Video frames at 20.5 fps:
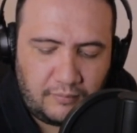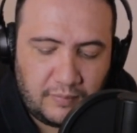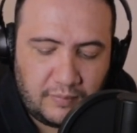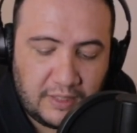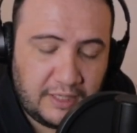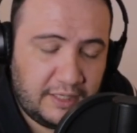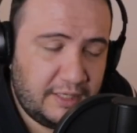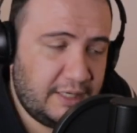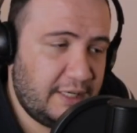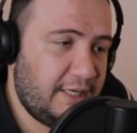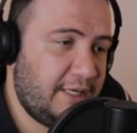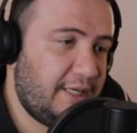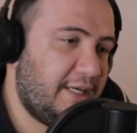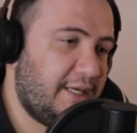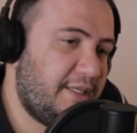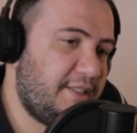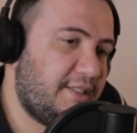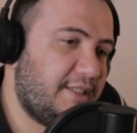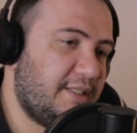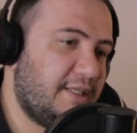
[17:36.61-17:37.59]
in any
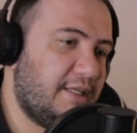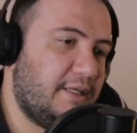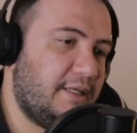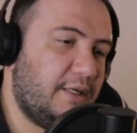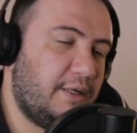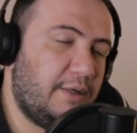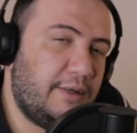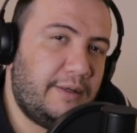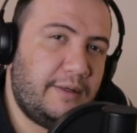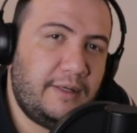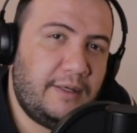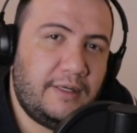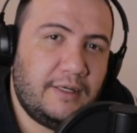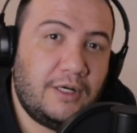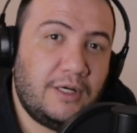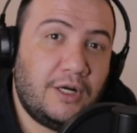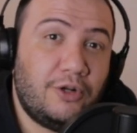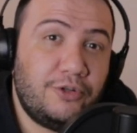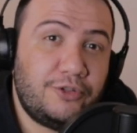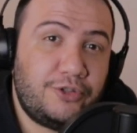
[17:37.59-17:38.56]
case, uh,
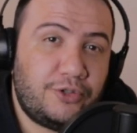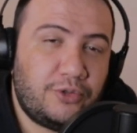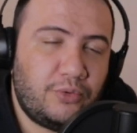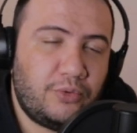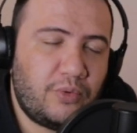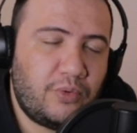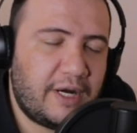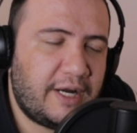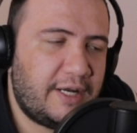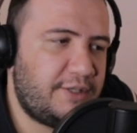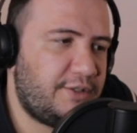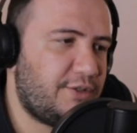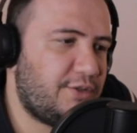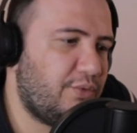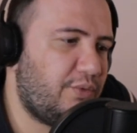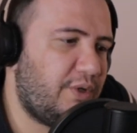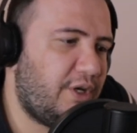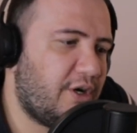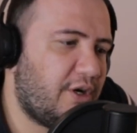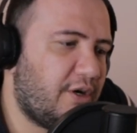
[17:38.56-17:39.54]
culture-wise,
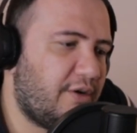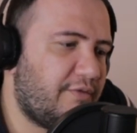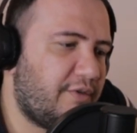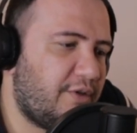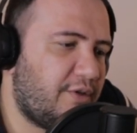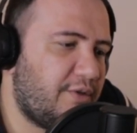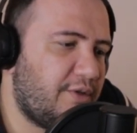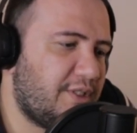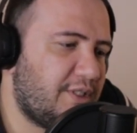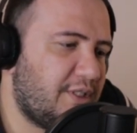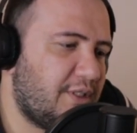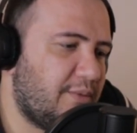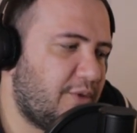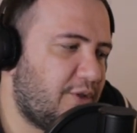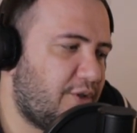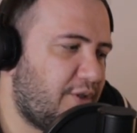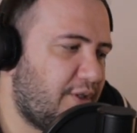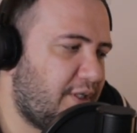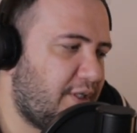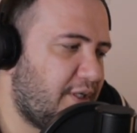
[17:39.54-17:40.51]
we are very similar
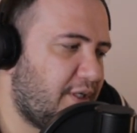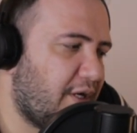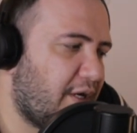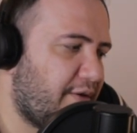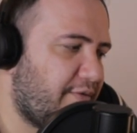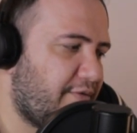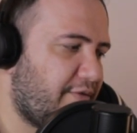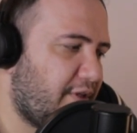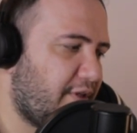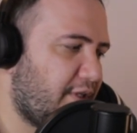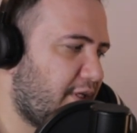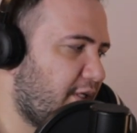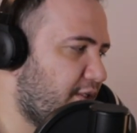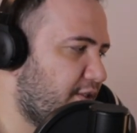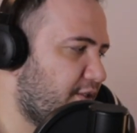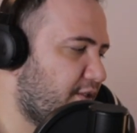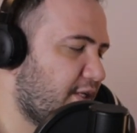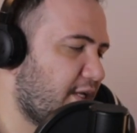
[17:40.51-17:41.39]
in a lot of things.